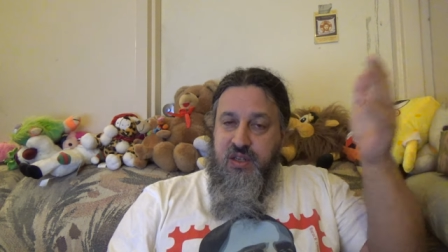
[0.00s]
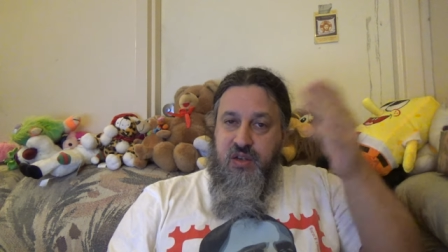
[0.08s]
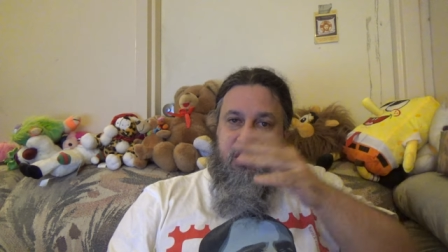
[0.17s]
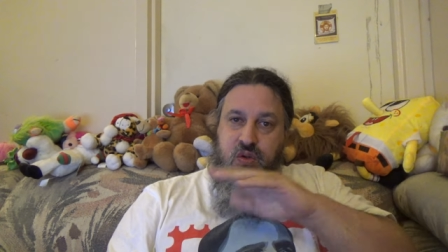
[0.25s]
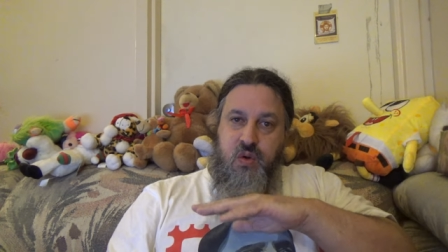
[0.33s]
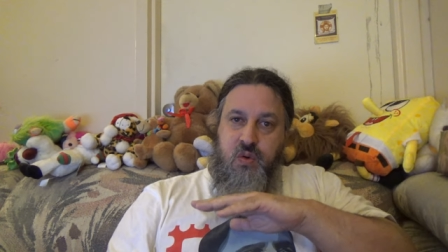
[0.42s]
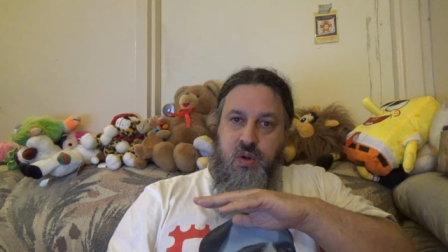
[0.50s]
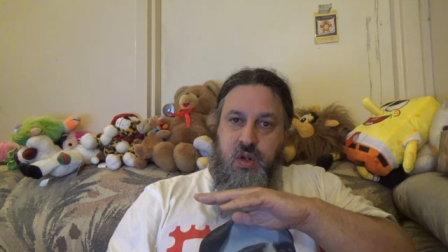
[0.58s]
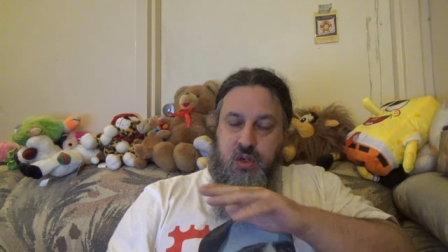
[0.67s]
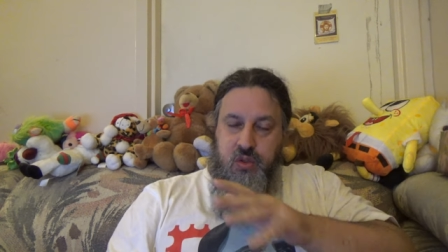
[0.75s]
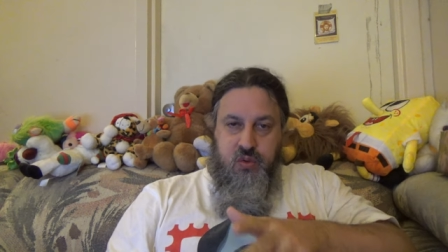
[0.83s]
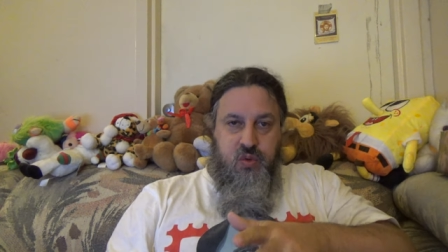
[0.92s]
There's no
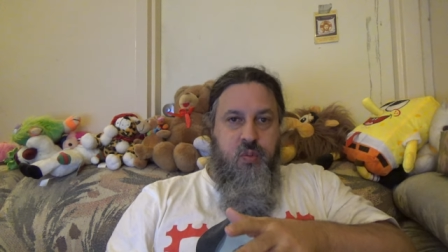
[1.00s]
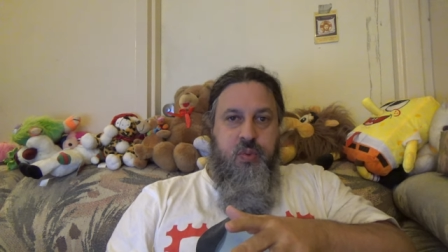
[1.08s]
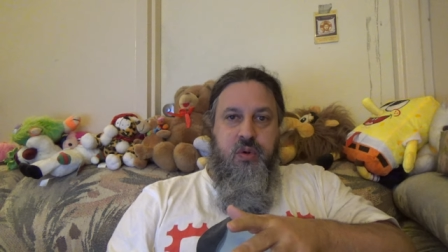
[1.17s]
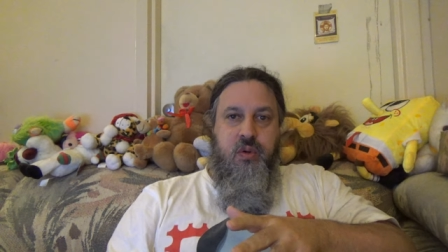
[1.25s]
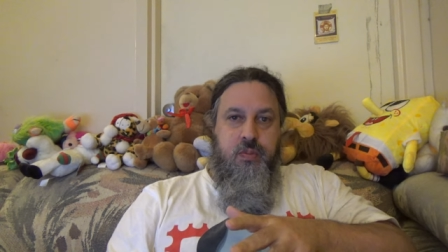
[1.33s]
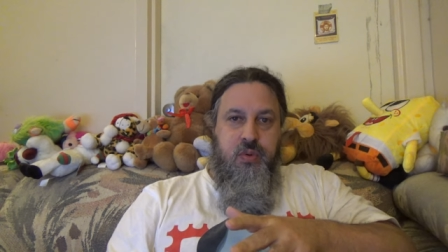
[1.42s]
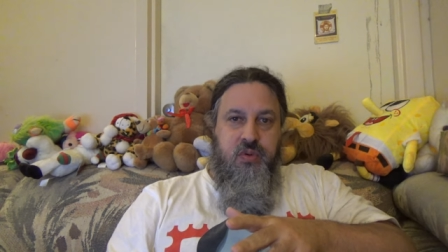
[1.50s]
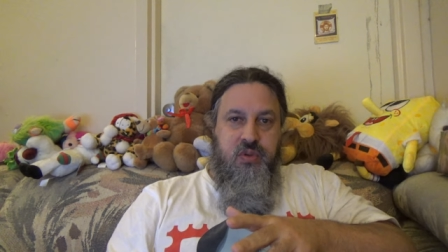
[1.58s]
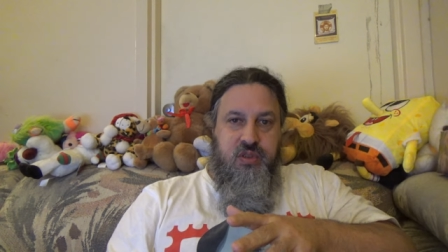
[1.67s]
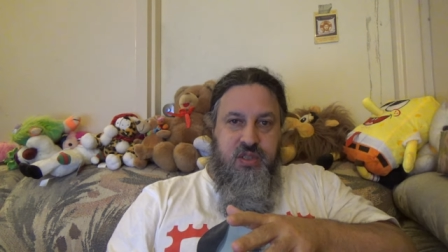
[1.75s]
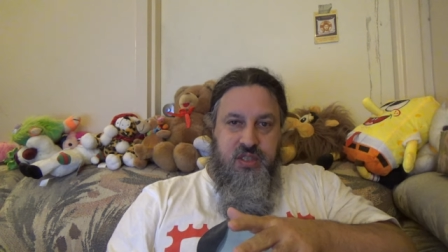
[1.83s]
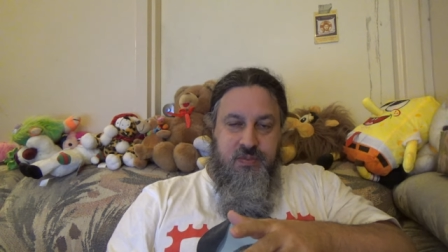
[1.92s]
dual boot
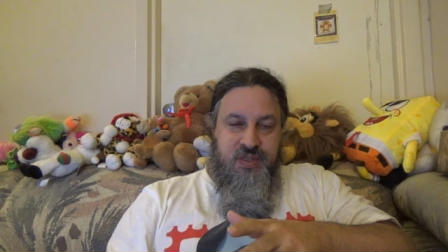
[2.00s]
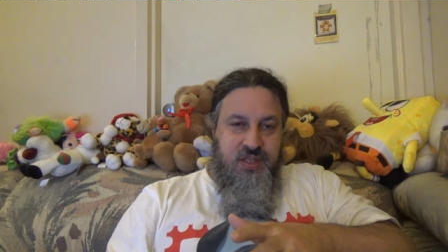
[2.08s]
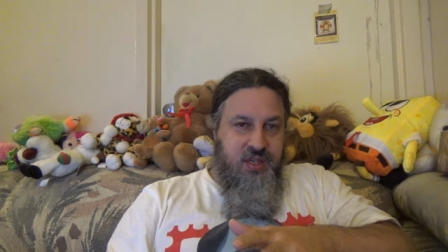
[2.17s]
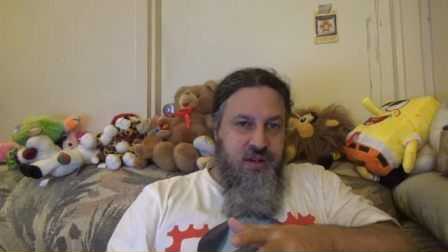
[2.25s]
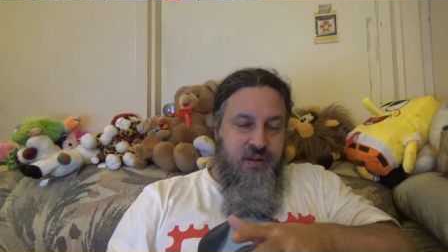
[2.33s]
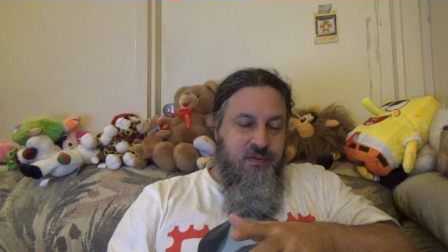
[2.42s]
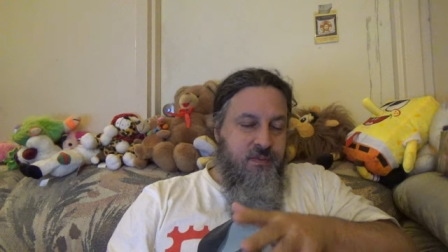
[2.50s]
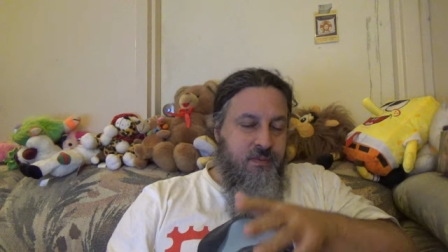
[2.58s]
systems here.